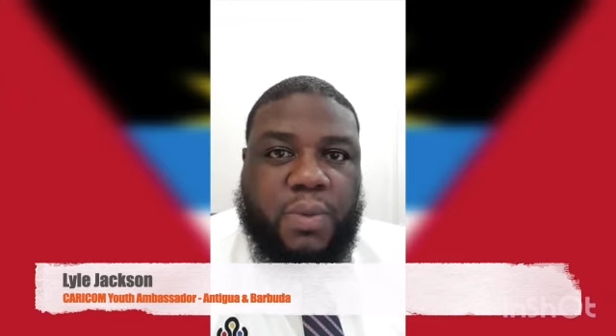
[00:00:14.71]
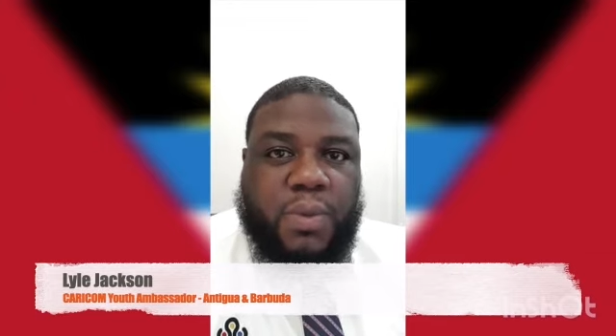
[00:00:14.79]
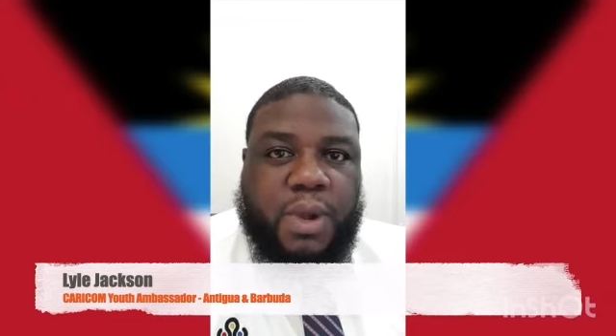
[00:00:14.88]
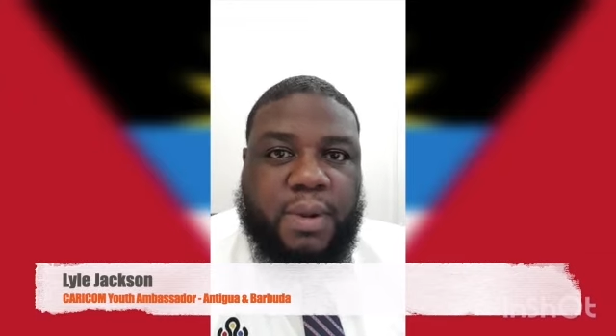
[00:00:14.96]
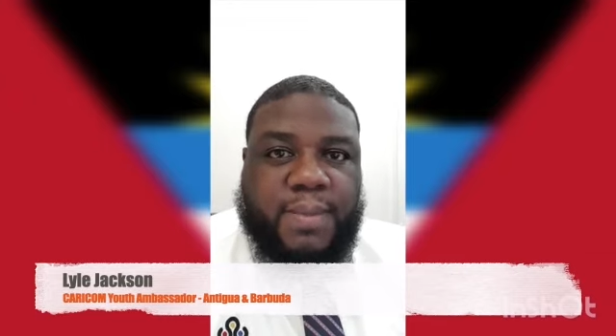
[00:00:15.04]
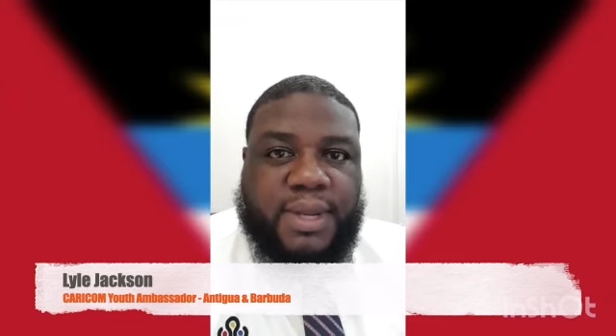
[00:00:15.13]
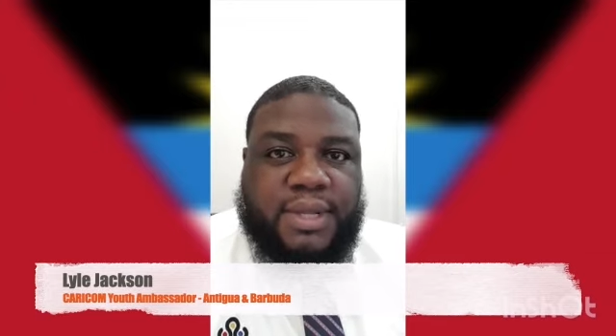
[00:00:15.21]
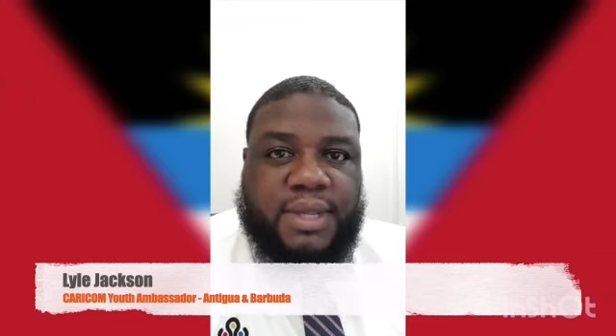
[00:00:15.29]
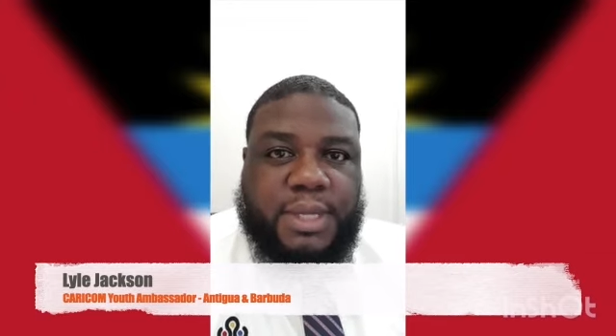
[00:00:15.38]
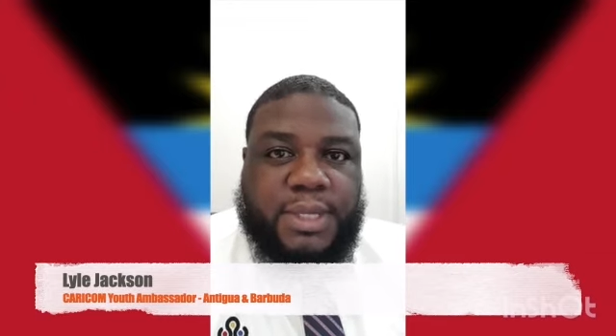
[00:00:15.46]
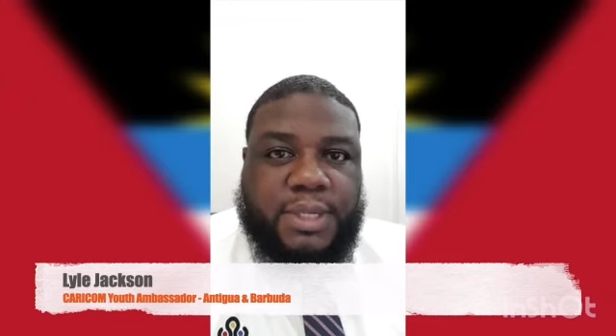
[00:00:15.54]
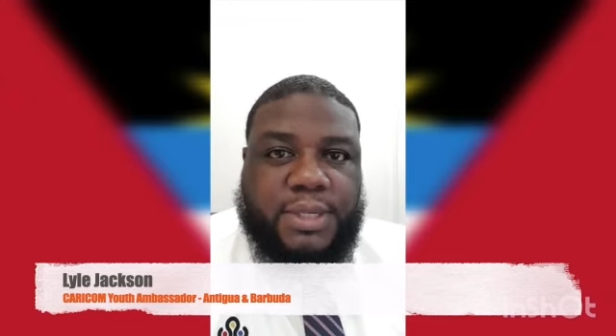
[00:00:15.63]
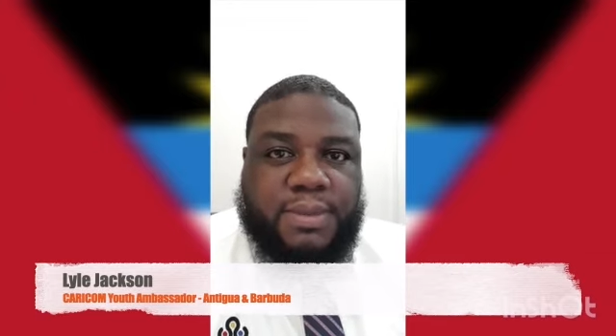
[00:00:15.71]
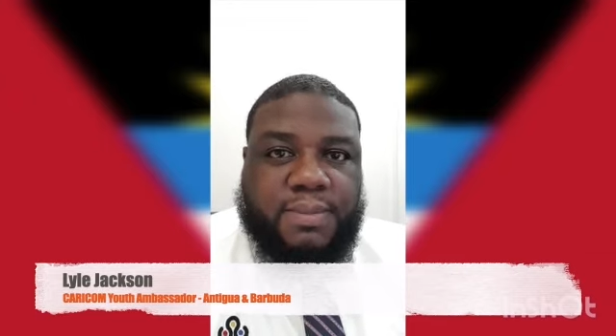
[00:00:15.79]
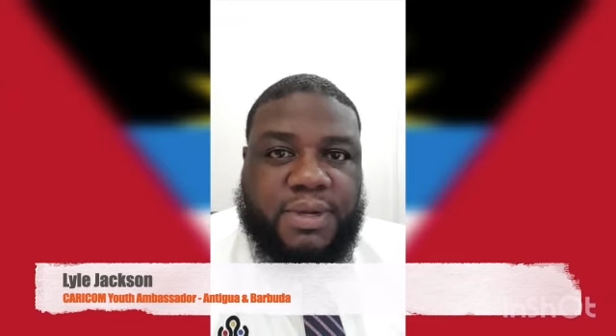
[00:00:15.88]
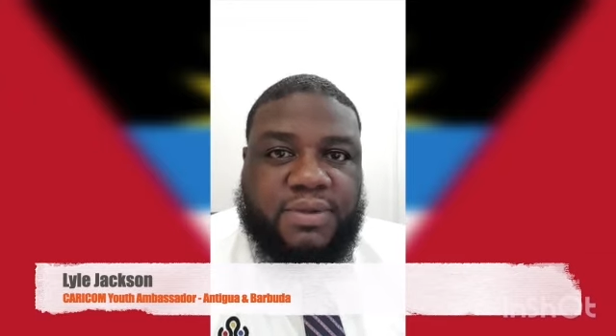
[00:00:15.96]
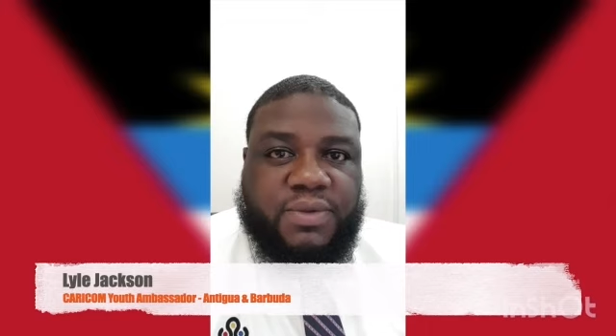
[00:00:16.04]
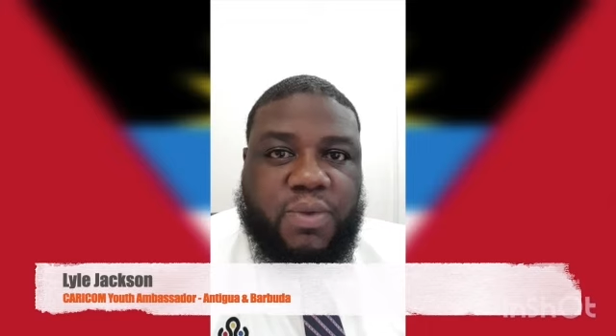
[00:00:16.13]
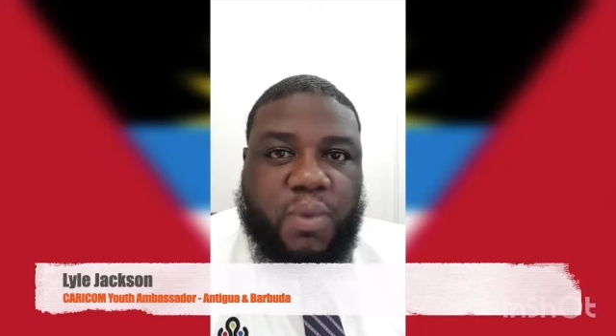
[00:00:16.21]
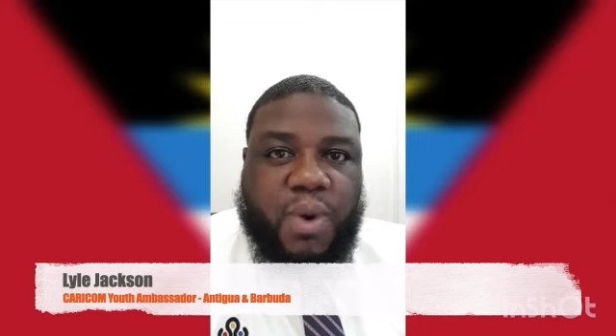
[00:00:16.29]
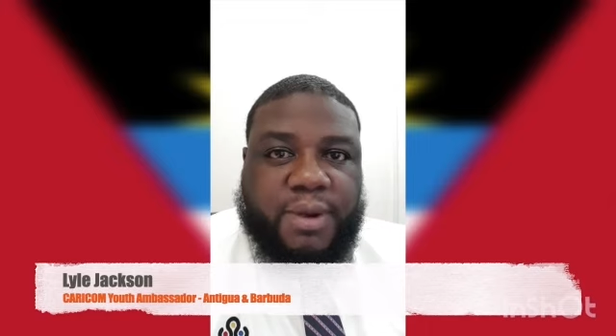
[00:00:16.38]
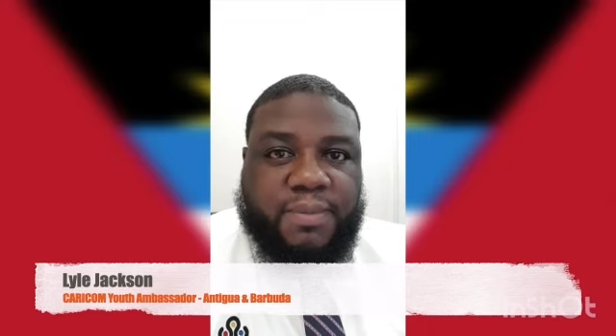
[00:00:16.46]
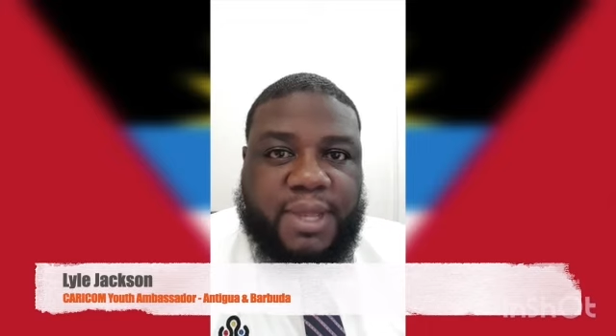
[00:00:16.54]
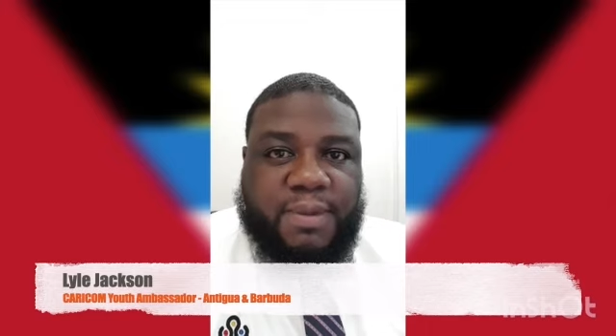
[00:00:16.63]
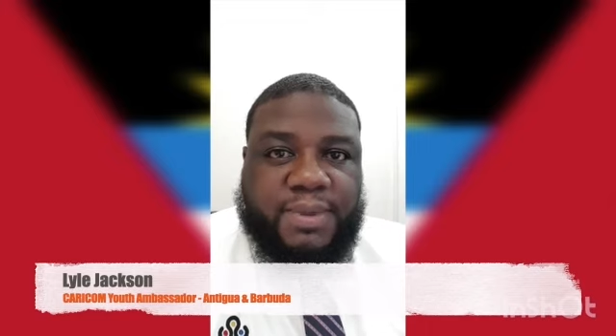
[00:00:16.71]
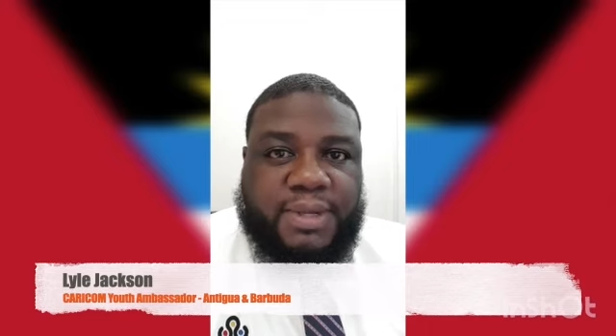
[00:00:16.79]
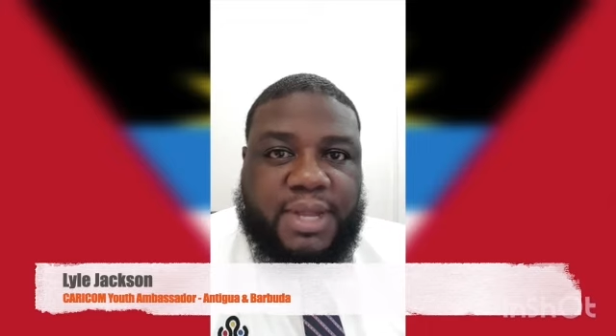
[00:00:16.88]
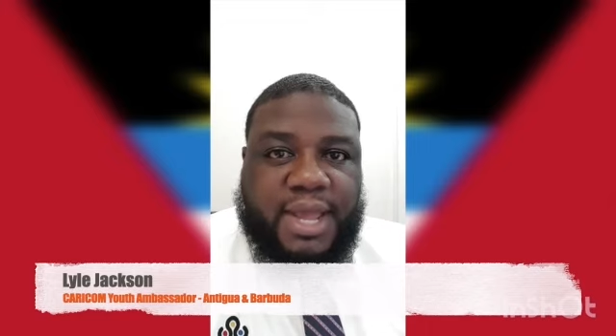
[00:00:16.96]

We are many nations, but one people,